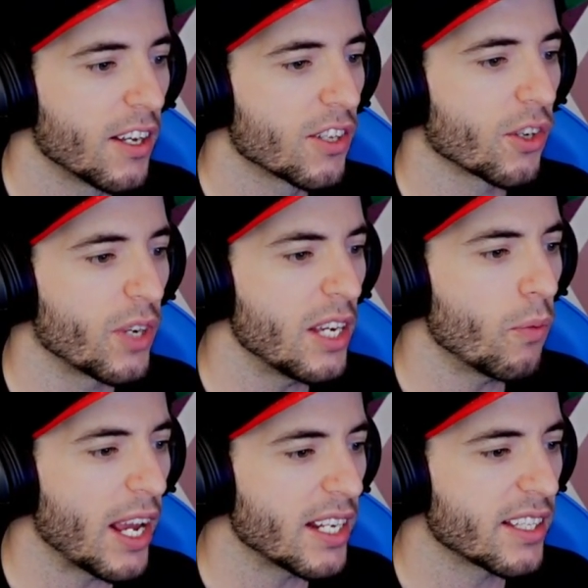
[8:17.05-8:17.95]
So he
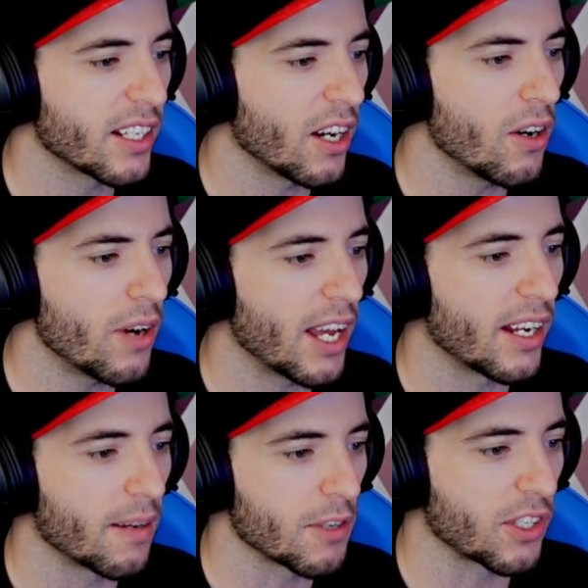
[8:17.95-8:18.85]
waited to go,
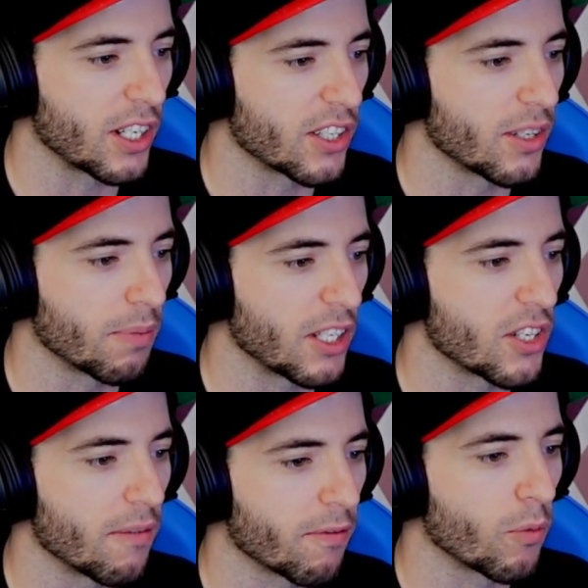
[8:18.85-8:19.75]
and I'm just gonna simply
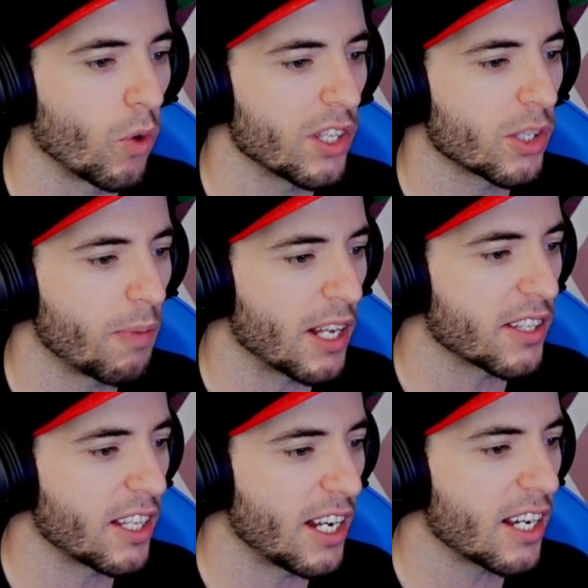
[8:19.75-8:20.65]
jump from one spot
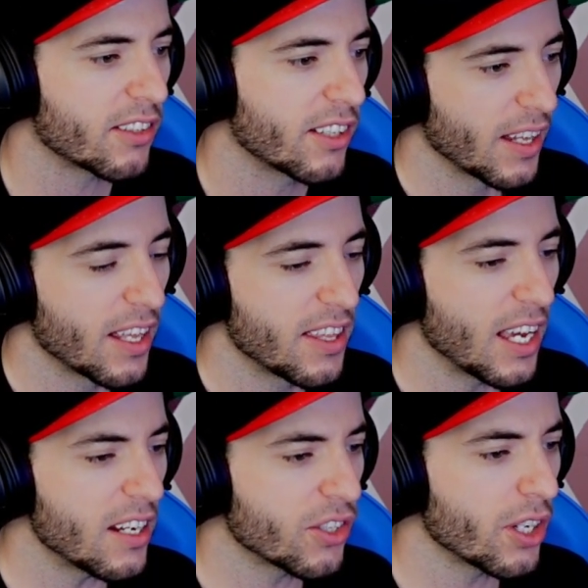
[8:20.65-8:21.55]
to the next. The
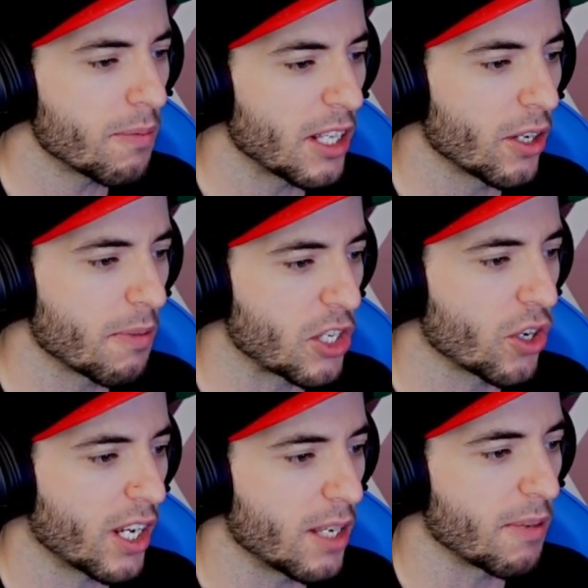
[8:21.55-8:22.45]
end is gonna be a little bit
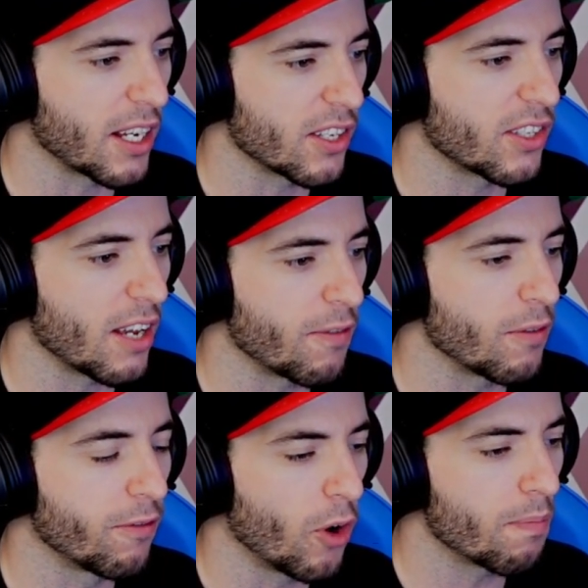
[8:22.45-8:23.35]
tricky because if you
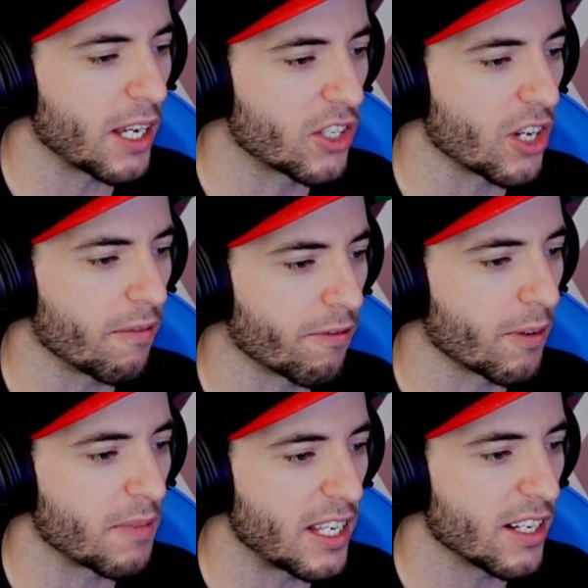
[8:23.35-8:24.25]
full big jump
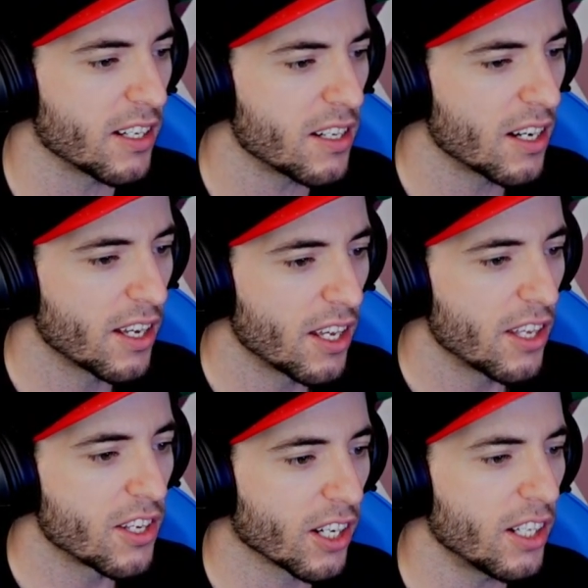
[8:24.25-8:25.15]
from here,
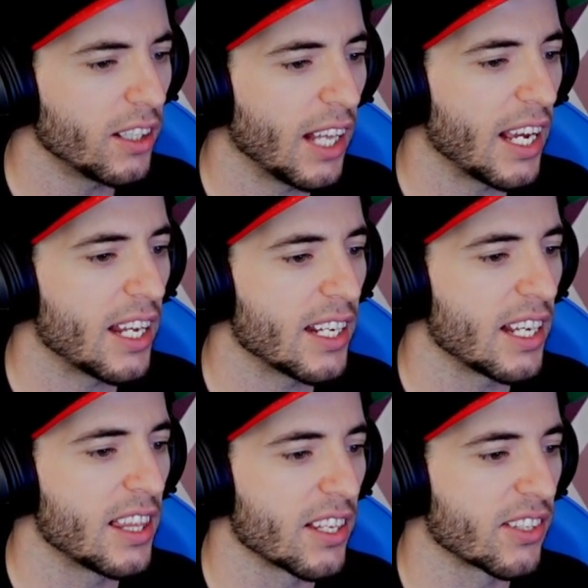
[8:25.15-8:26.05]
you're gonna land
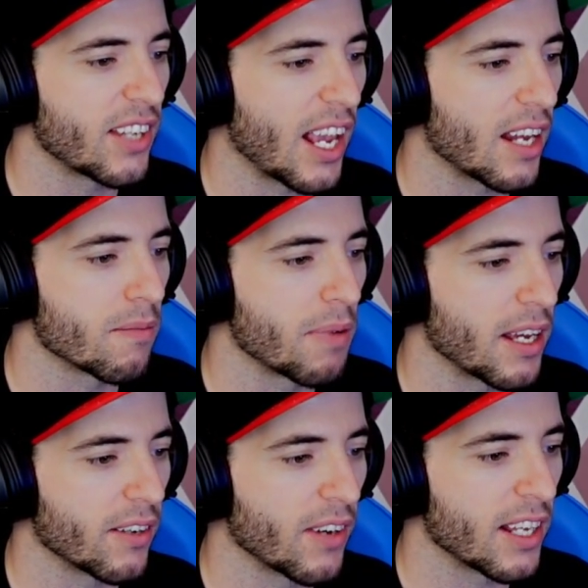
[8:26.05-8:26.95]
in the sand
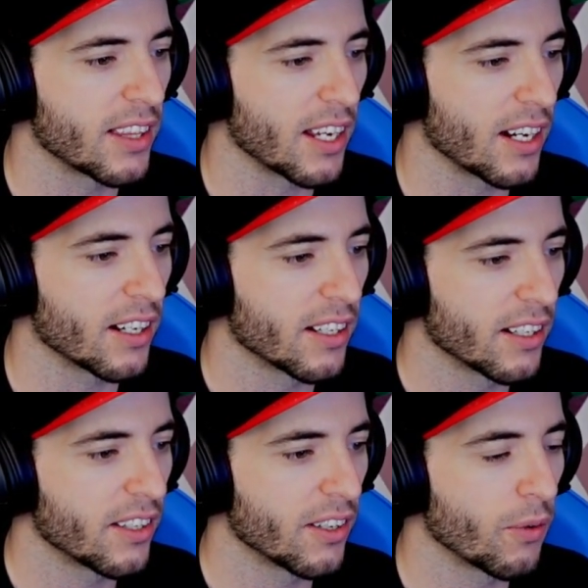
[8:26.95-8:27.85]
pit right there,
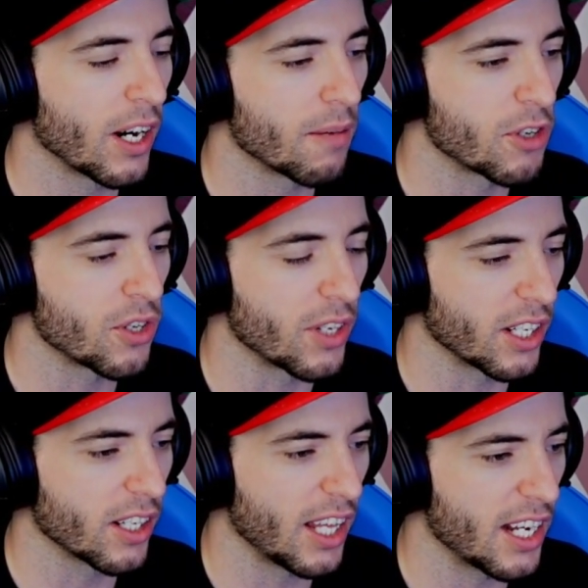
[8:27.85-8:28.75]
where I'm shooting.
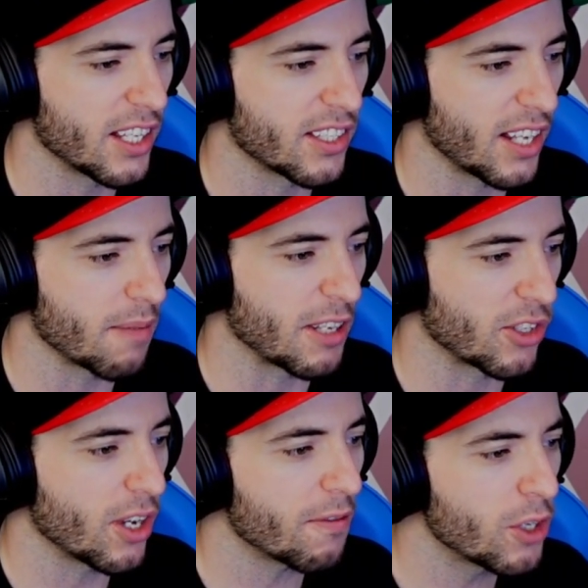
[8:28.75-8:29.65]
You're gonna land in the sand pit.
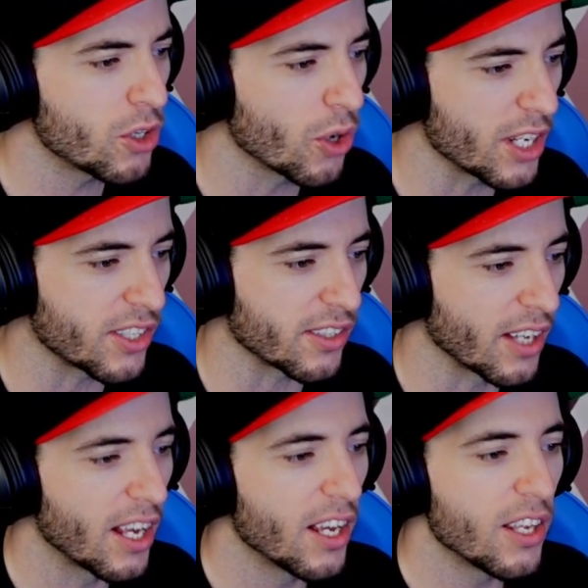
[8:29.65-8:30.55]
So you have two choices.
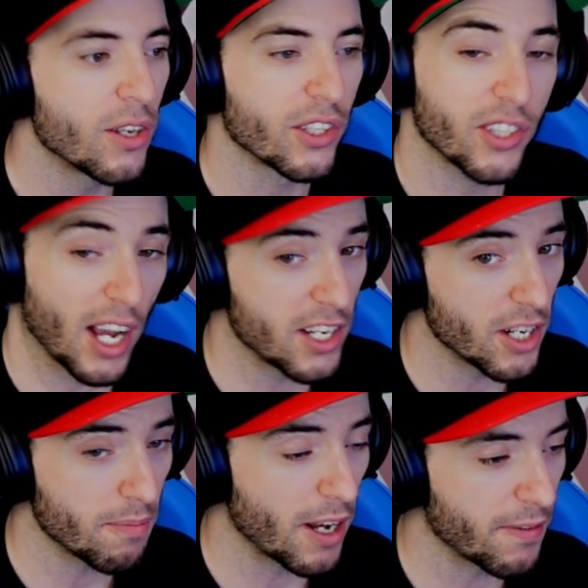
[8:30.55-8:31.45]
You can side
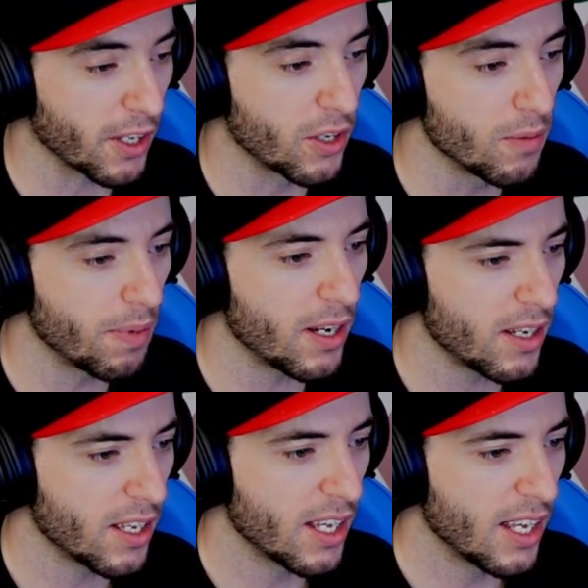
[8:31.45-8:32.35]
jump off the
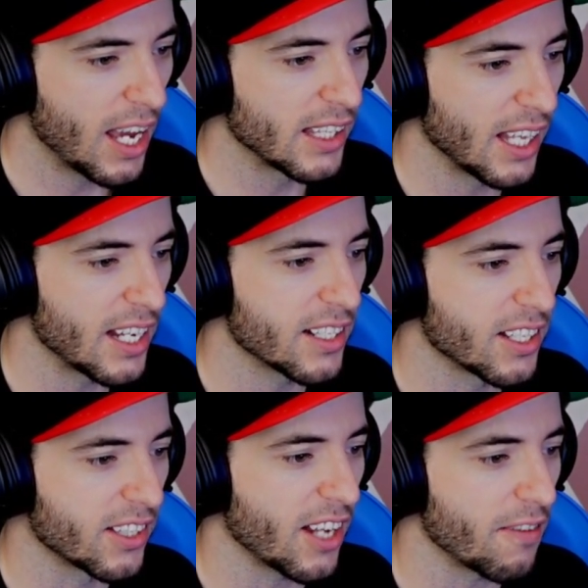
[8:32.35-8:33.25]
Koopa and land
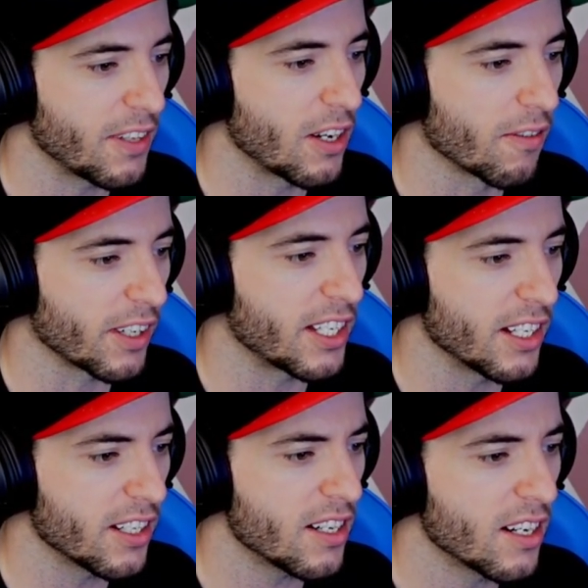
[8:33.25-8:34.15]
to safety over
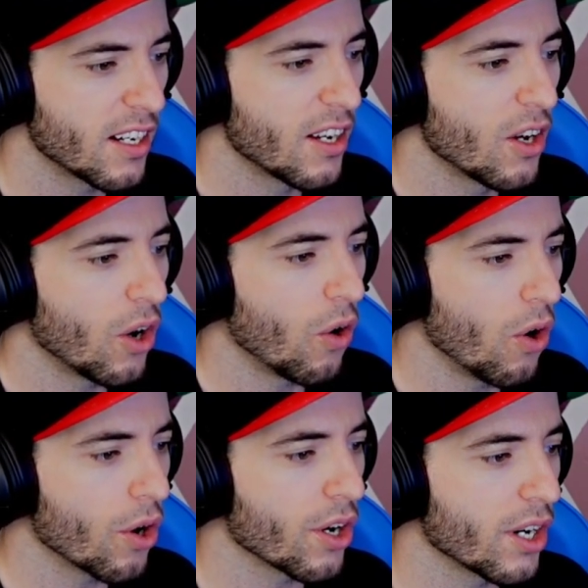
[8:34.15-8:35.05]
here,
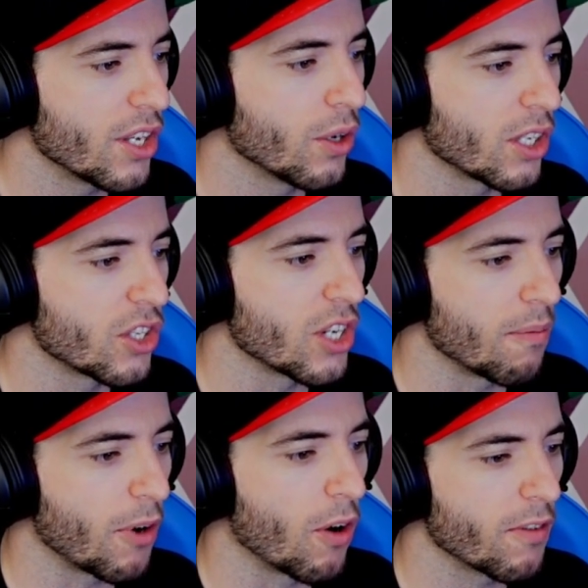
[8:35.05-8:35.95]
or you can
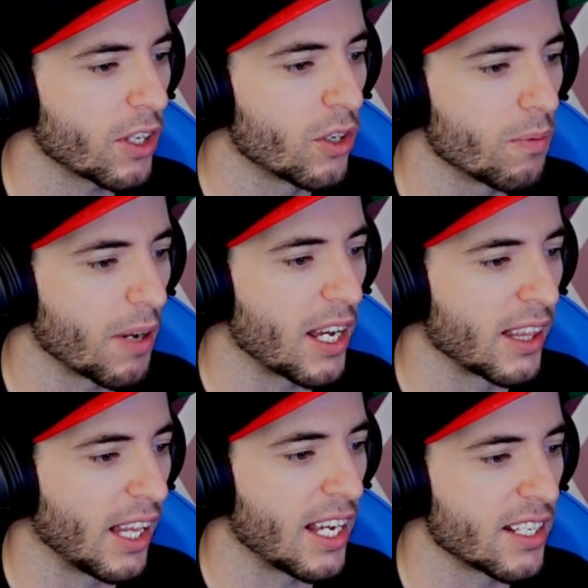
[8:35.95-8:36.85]
jump over the Koopa
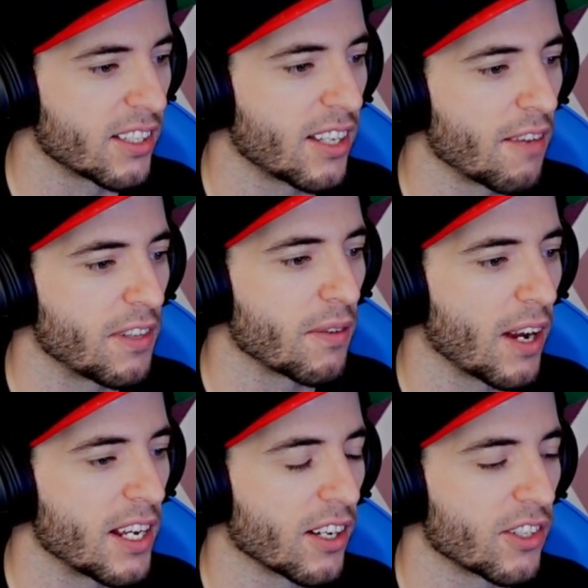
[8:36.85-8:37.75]
and land to safety
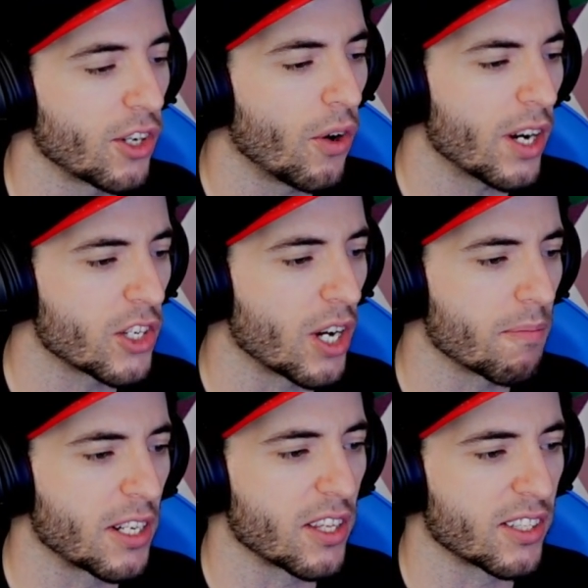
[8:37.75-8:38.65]
right here. Because you don't want to jump
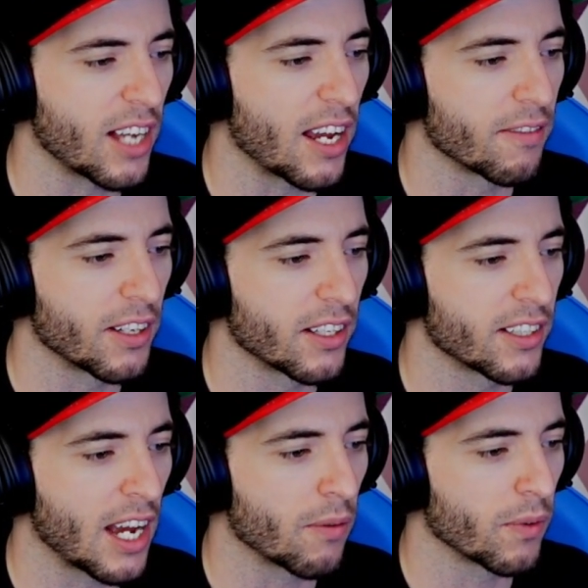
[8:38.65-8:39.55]
into the side of a
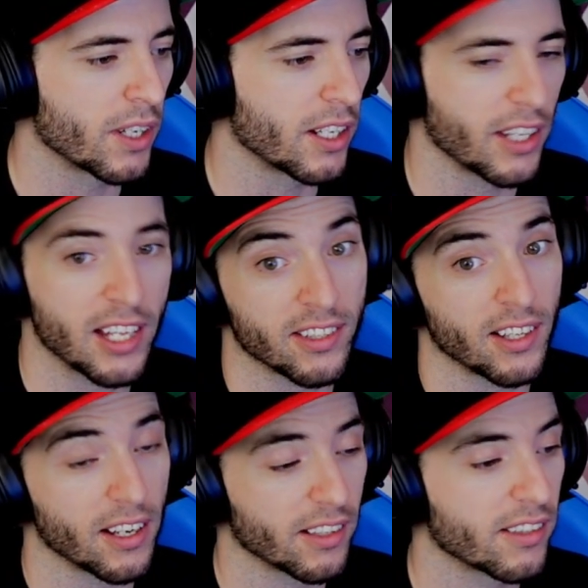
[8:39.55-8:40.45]
downward hill. That
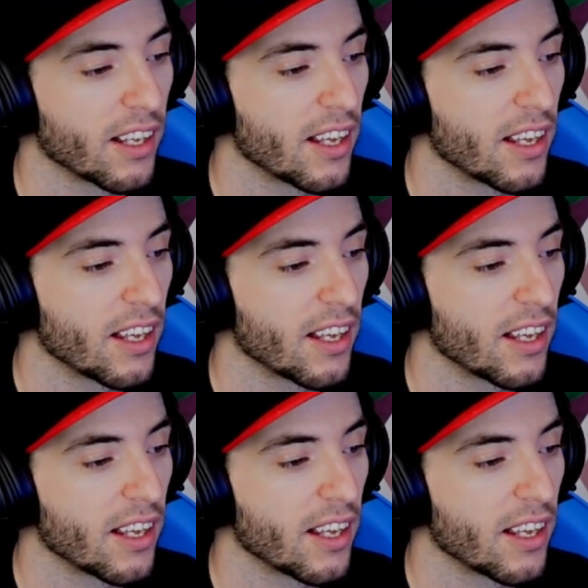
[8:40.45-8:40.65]
sucks.